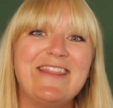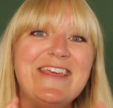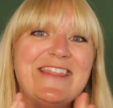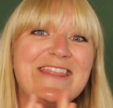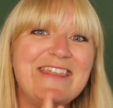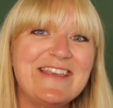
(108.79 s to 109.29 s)
I
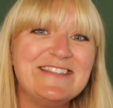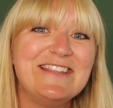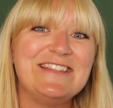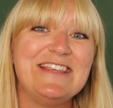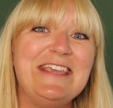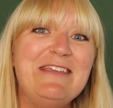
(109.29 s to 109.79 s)
think this
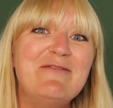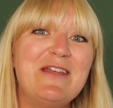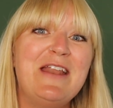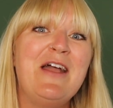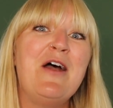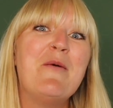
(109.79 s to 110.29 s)
is
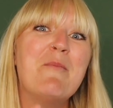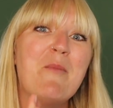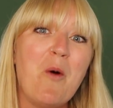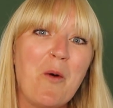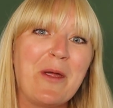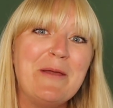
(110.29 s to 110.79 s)
even
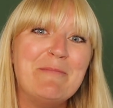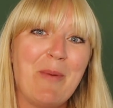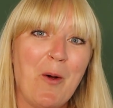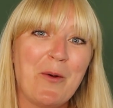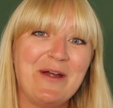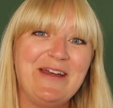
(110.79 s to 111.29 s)
more
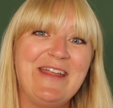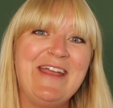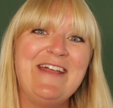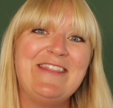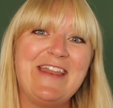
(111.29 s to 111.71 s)
important